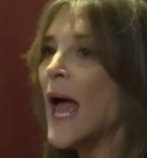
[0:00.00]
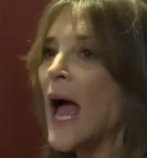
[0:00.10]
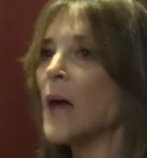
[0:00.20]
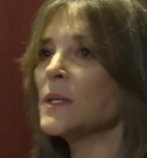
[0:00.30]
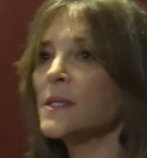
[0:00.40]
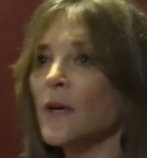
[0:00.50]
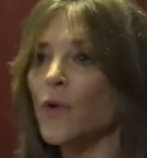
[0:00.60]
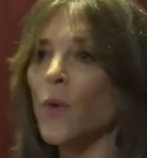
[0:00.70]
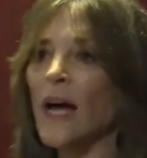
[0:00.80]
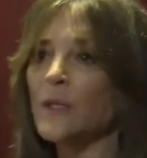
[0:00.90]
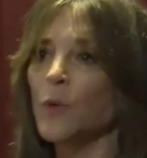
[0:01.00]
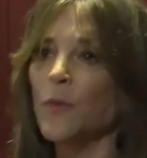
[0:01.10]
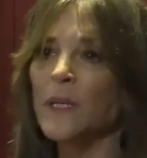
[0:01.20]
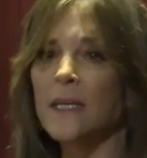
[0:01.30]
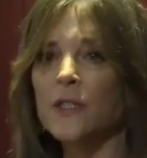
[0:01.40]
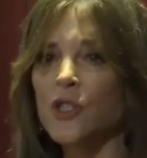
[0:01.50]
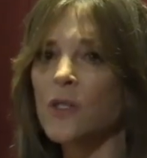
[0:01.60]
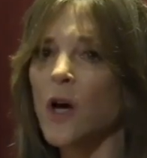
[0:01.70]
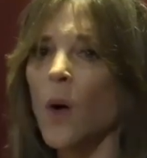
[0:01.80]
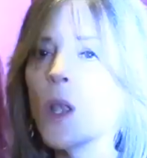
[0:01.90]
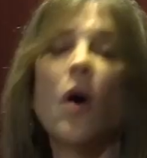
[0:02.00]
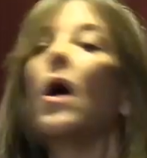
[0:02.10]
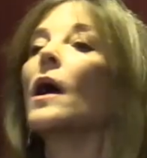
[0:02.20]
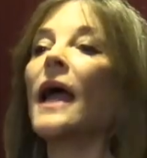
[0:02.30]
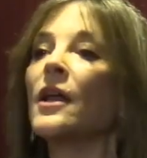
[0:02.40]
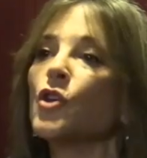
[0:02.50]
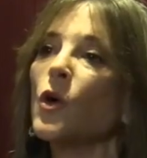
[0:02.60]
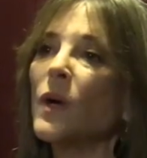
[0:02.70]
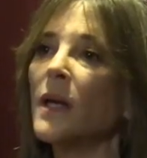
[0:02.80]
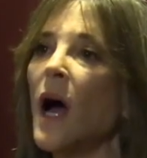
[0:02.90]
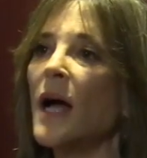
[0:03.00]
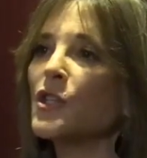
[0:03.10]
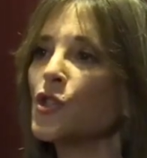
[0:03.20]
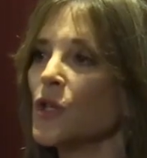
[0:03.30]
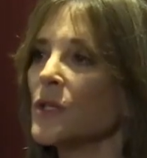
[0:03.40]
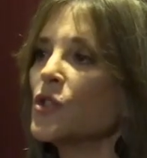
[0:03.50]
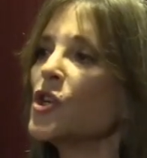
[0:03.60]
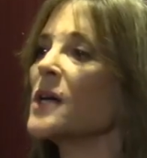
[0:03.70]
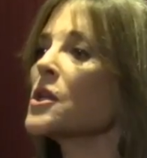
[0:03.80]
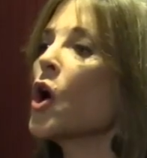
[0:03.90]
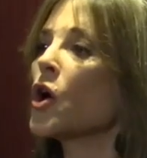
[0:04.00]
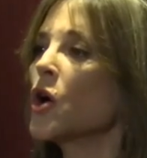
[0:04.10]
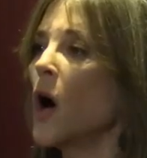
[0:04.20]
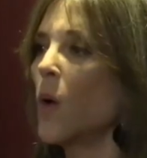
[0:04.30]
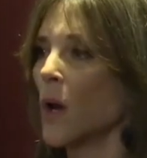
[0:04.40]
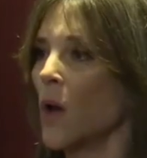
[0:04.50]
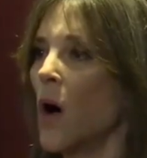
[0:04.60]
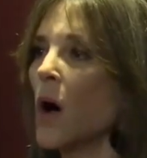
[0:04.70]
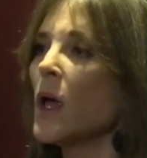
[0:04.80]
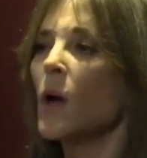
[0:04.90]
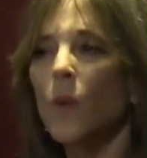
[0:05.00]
and the civil rights movement didn't just go along, and you and I shouldn't just go along.